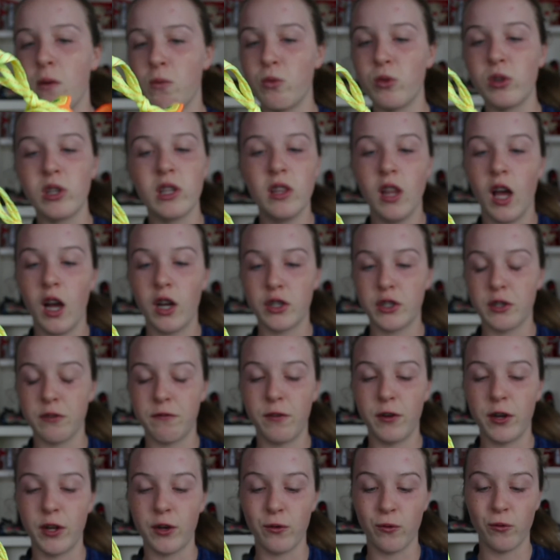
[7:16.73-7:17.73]
locks your foot in
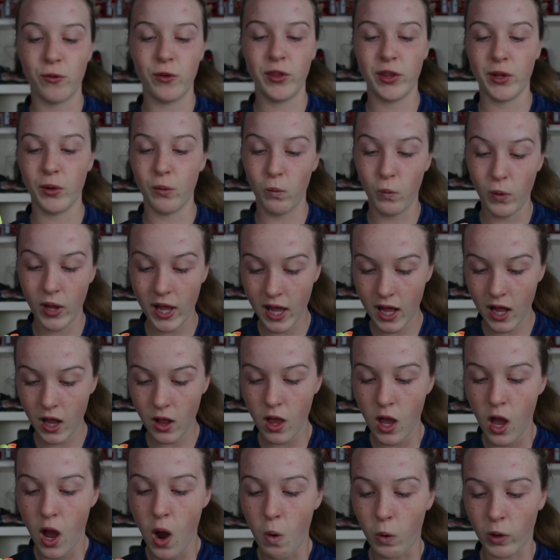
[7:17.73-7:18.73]
really well.
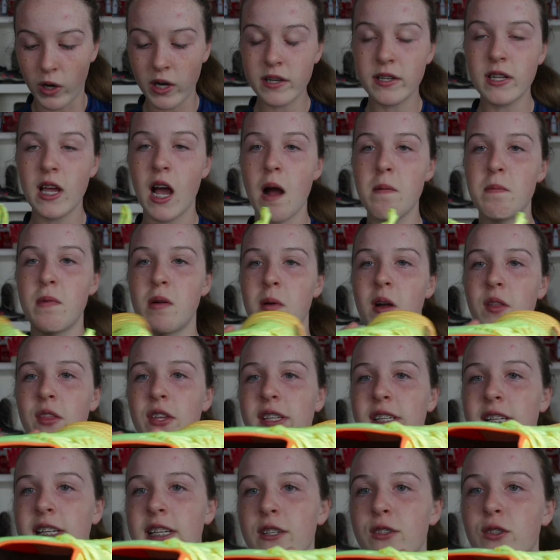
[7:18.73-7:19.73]
We're gonna talk more about these
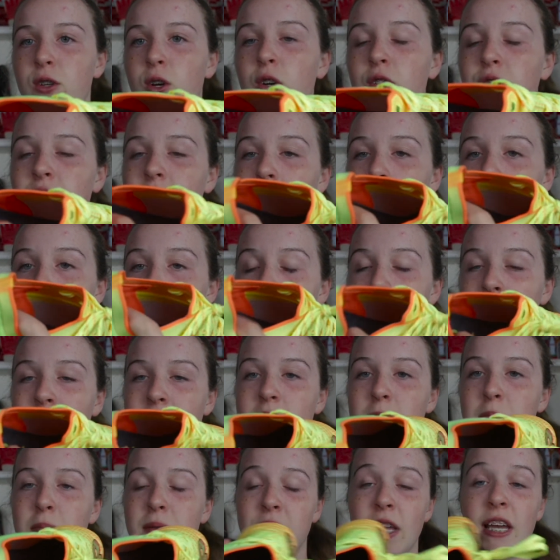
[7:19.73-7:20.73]
insoles in a minute, but
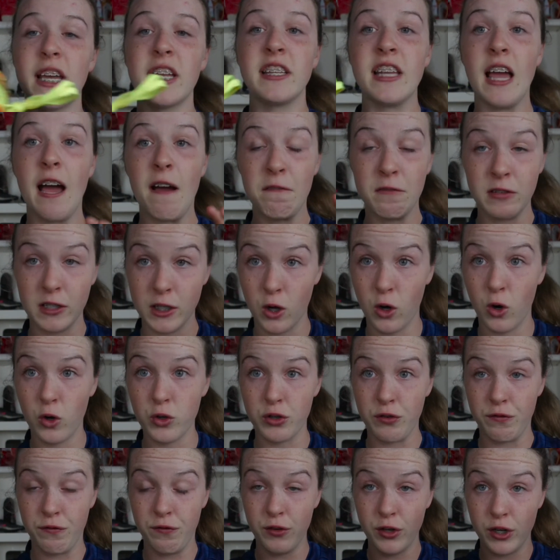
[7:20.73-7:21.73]
they definitely hold your foot
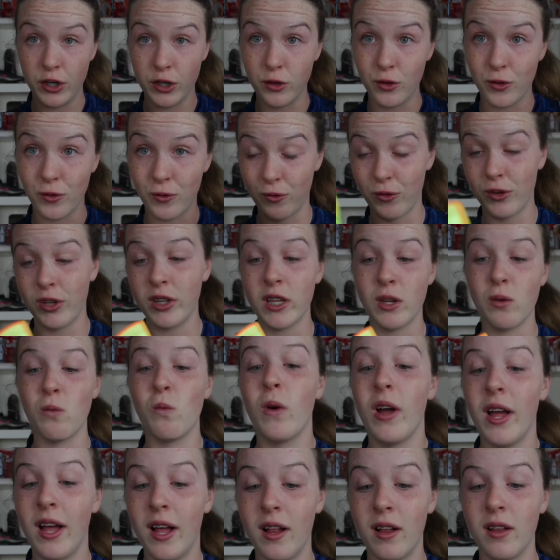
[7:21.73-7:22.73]
in really
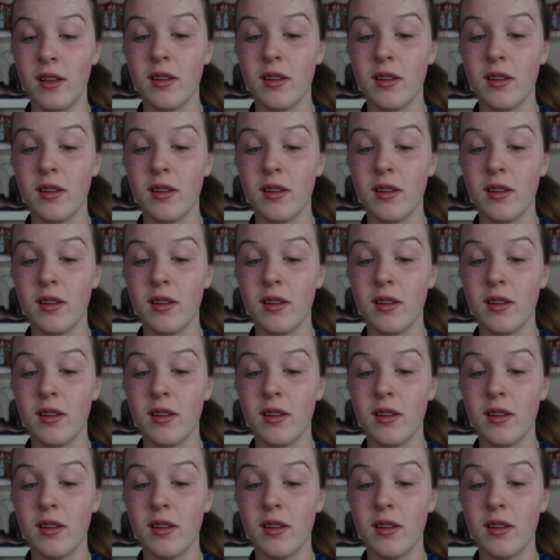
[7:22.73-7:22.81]
well.